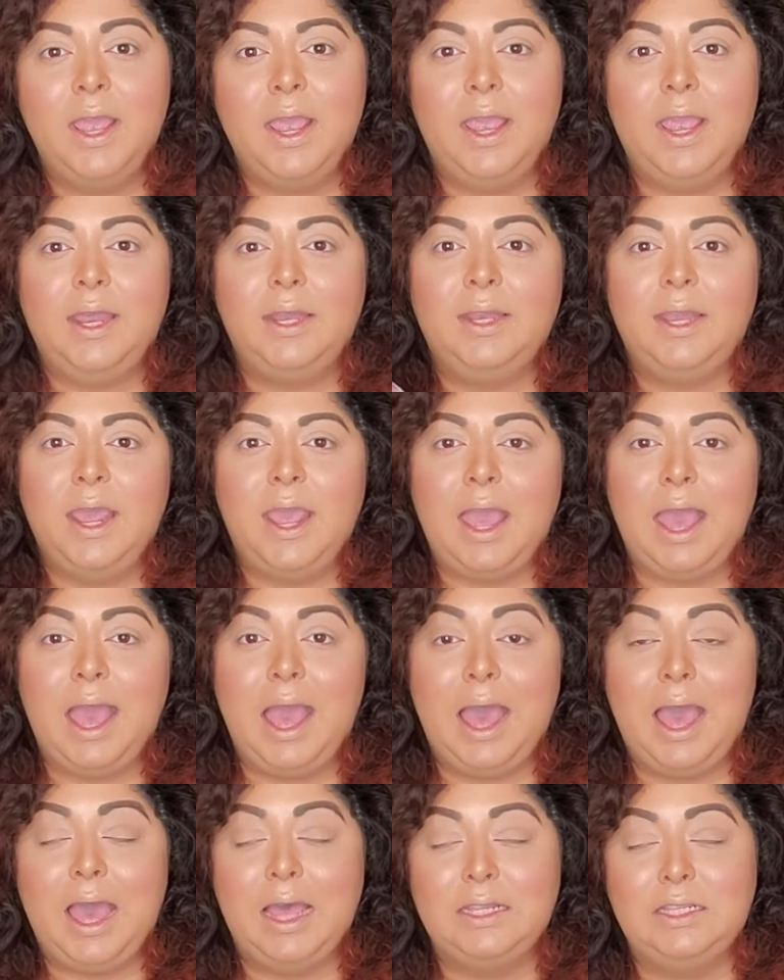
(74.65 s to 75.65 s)
And they
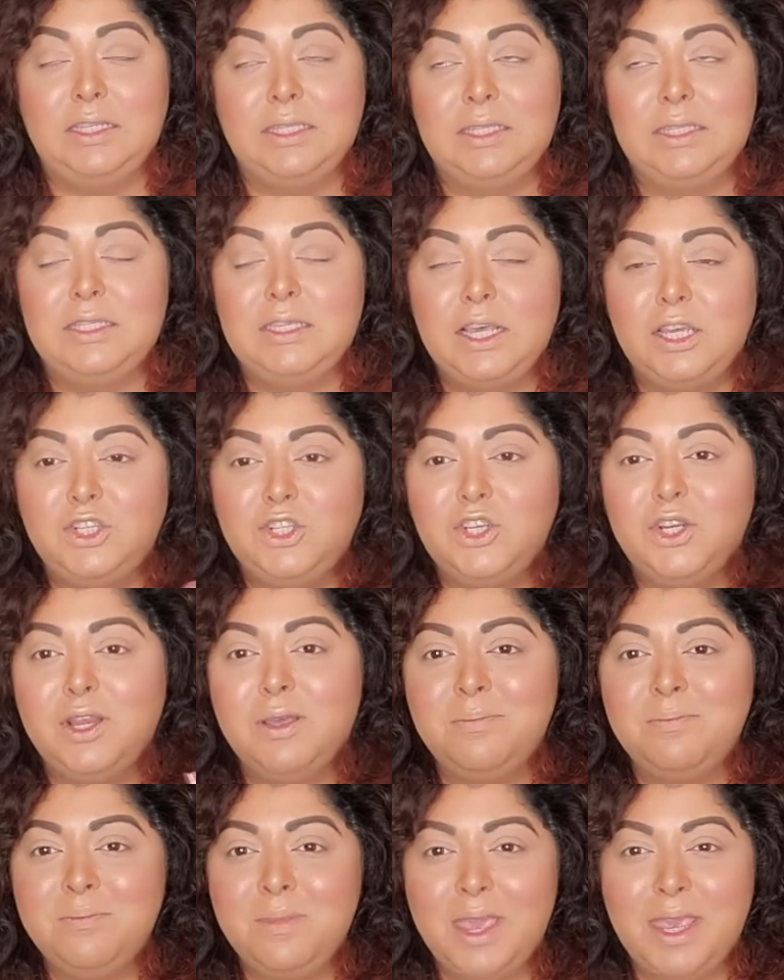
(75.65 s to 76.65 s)
had such an
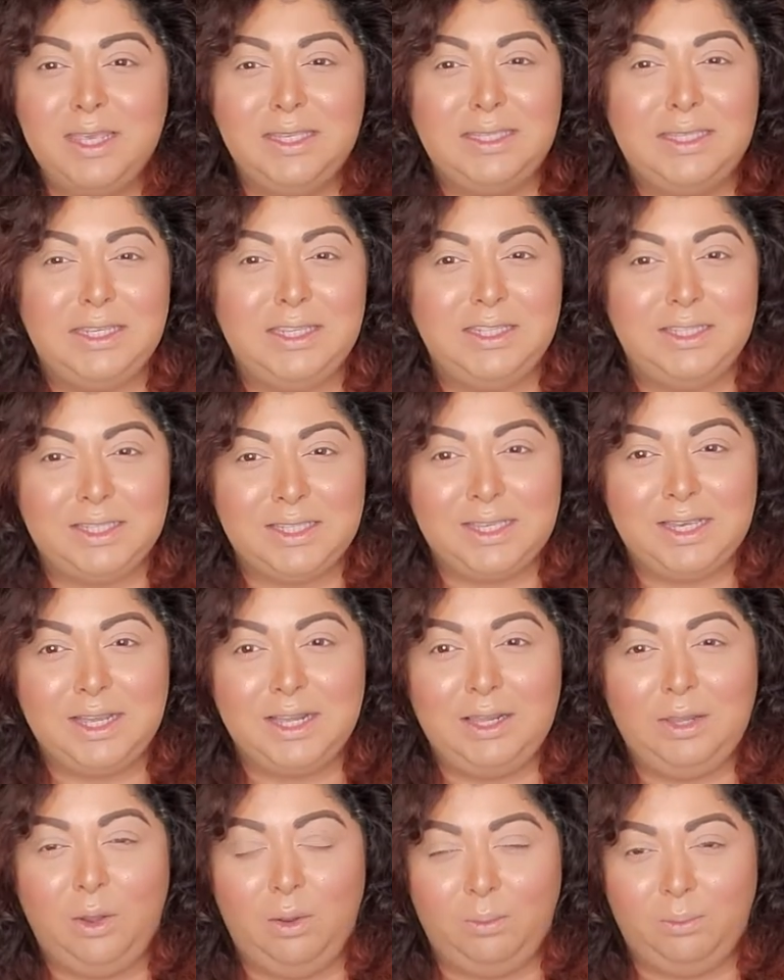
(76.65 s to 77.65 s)
amazing
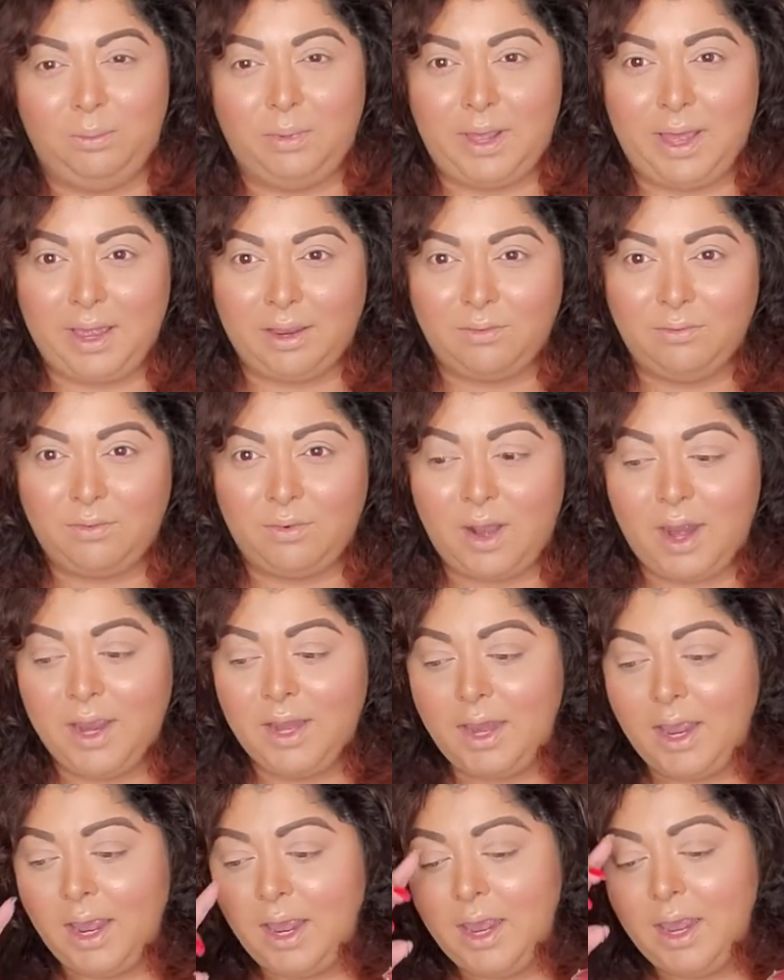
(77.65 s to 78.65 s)
sale on Black
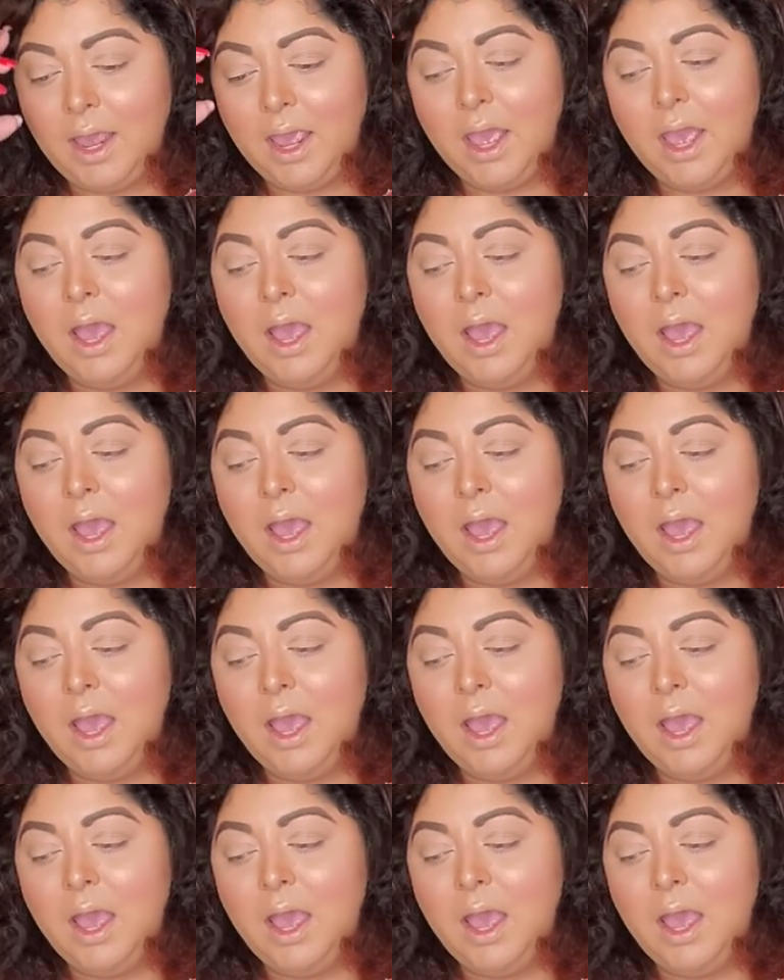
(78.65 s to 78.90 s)
Friday